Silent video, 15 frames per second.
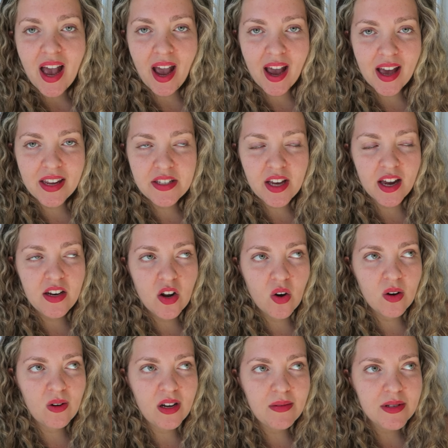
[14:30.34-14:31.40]
And I
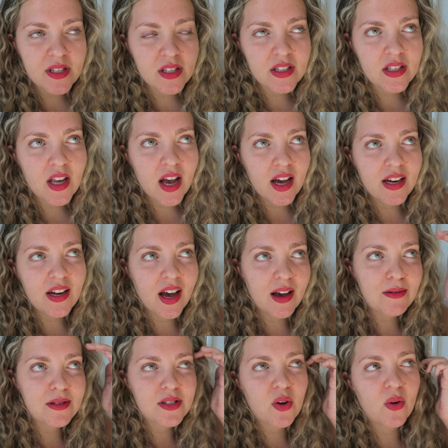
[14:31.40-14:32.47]
know I was said
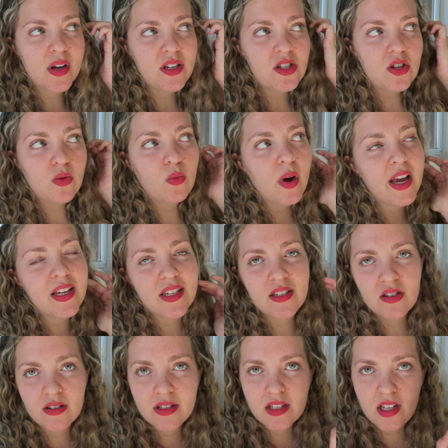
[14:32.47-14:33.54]
I was going to wait
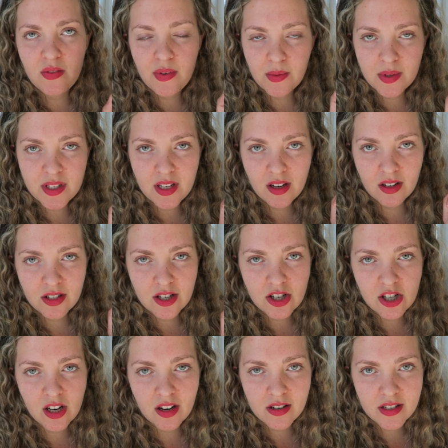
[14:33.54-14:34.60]
until Stevie was here to
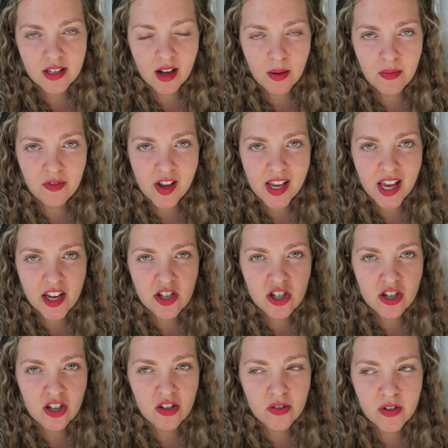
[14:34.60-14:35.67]
share some
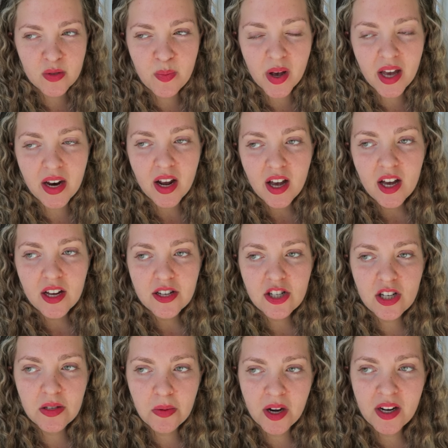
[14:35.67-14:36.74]
vacation news, but
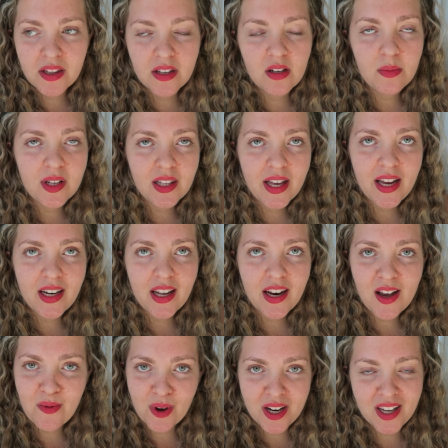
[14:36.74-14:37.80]
she's running a little bit late
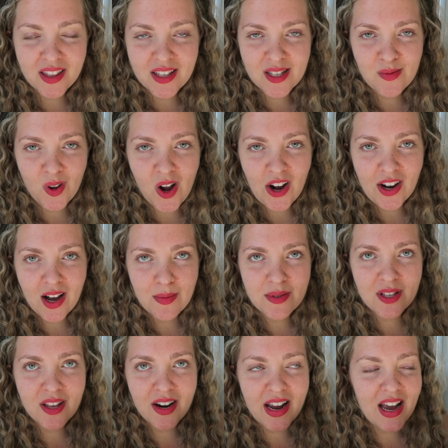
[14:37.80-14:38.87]
and I wanna get this vlog
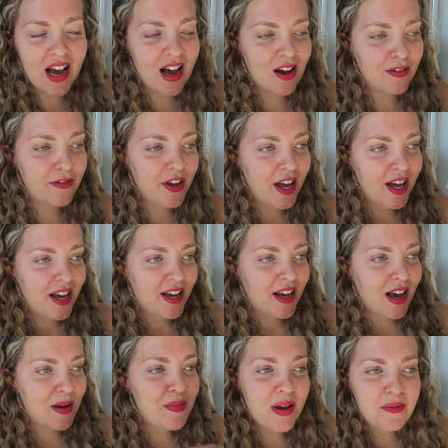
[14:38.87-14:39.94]
up so that I have
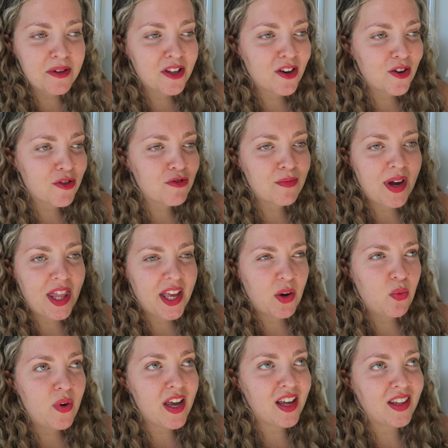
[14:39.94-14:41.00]
I'm able to go through my
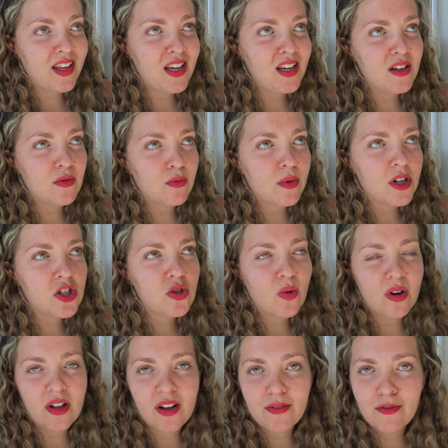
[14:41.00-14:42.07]
like weekly
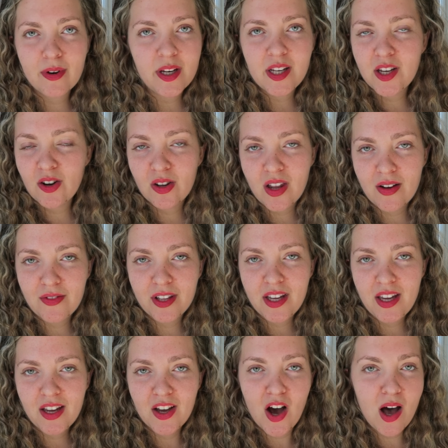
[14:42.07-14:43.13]
ritual of reading your
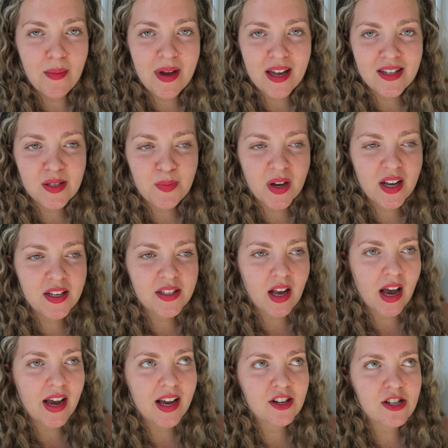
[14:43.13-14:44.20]
lovely comments because
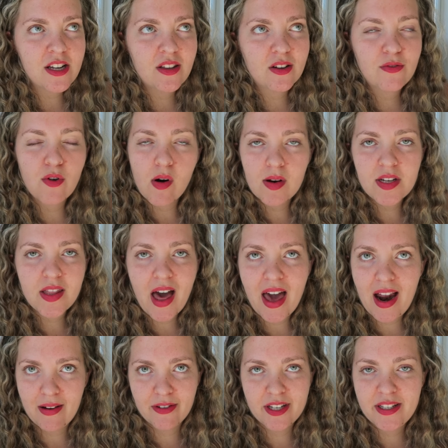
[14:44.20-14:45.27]
I actually look forward to
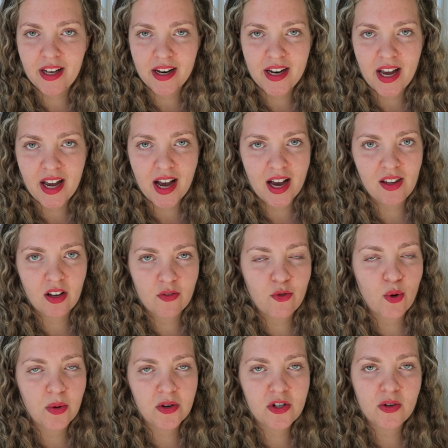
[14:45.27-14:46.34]
that every Sunday. I look
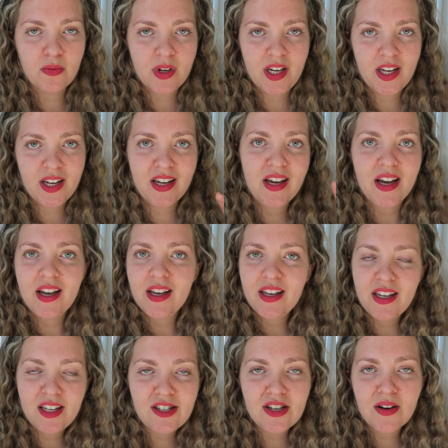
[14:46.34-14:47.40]
forward to reading
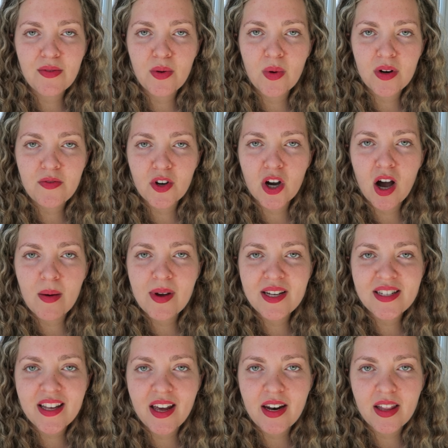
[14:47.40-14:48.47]
each and every one of your
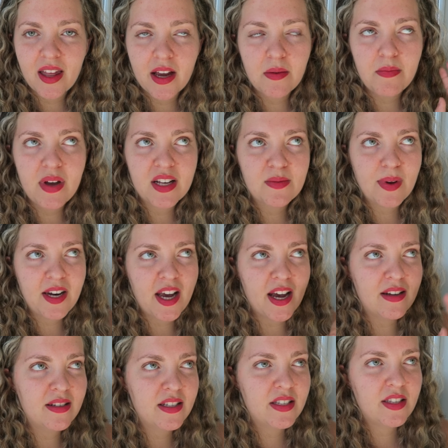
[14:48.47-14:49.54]
comments and it like makes my
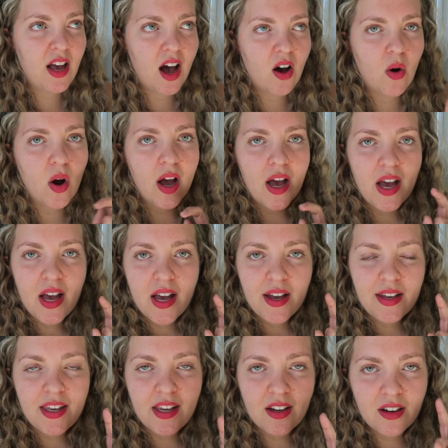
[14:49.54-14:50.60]
day. So
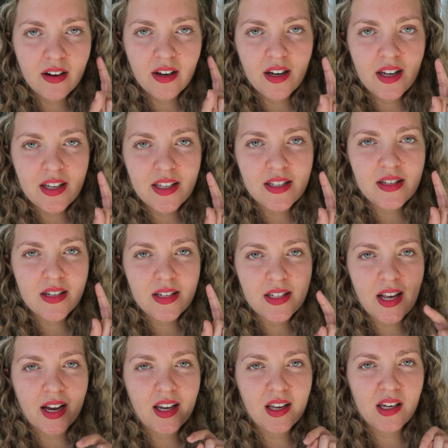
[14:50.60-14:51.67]
here is the
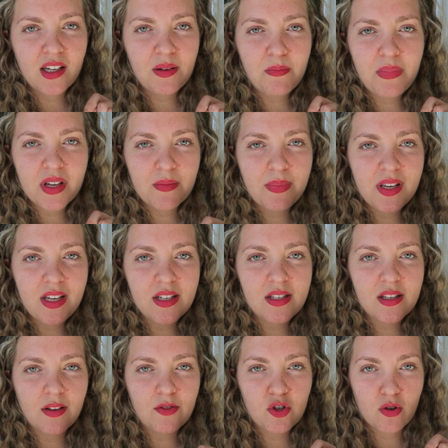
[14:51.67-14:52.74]
second big
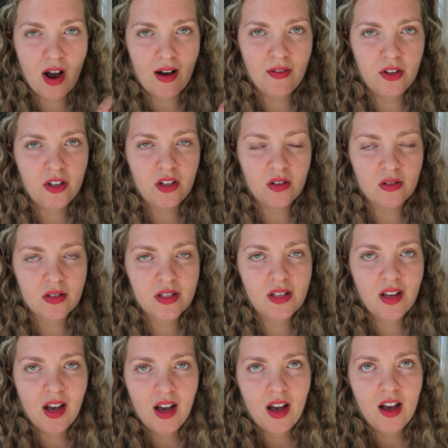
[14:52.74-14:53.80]
piece of travel
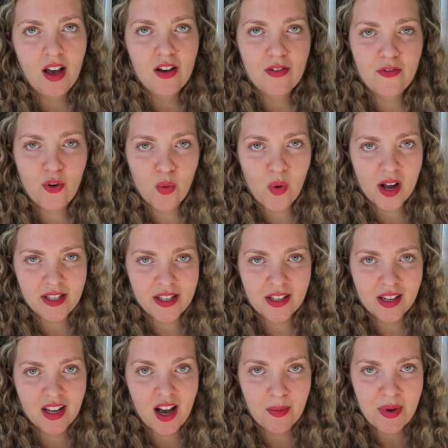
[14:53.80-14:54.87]
news for
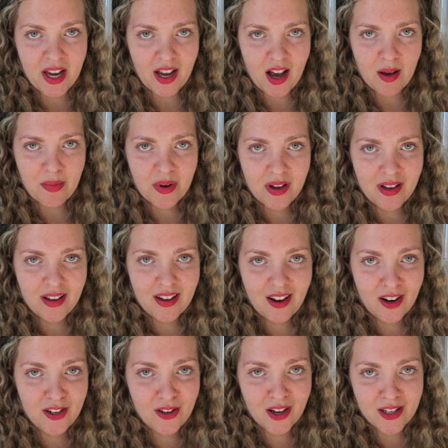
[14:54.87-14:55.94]
what's coming up.
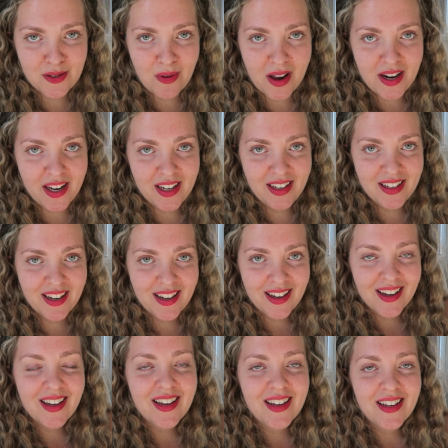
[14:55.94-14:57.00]
Are you guys ready?
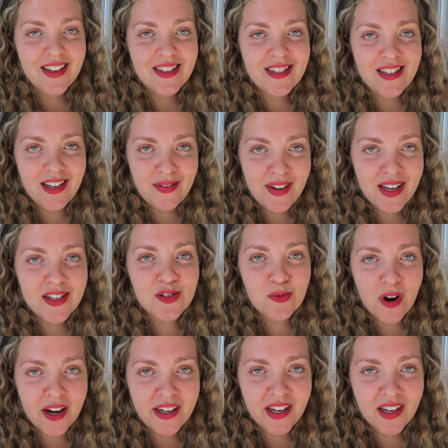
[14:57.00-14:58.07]
Stevie
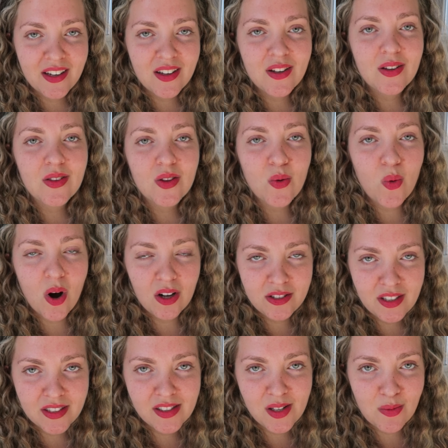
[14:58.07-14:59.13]
is running the
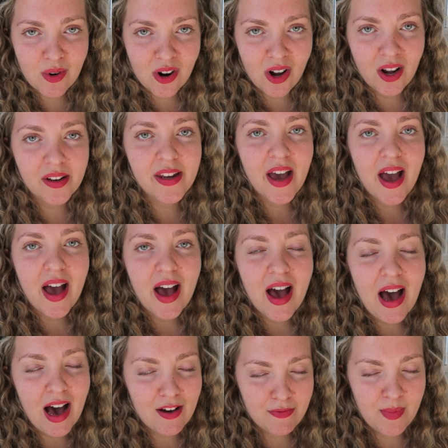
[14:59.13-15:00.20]
Walt Disney World
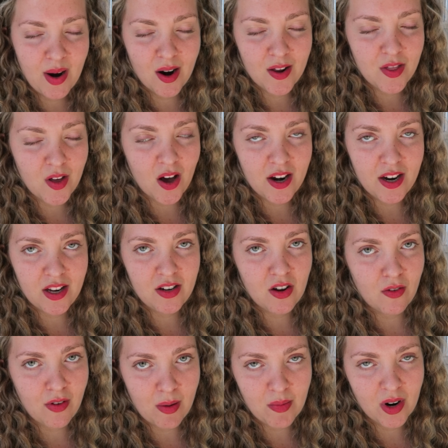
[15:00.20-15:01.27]
half marathon in
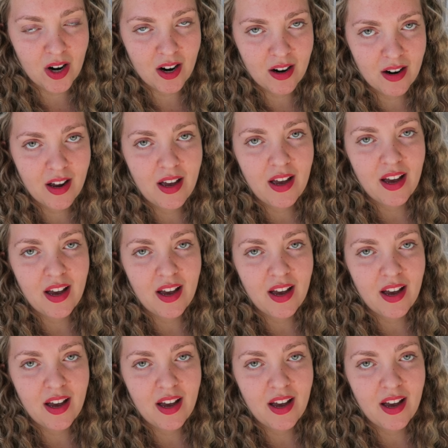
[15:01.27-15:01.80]
November.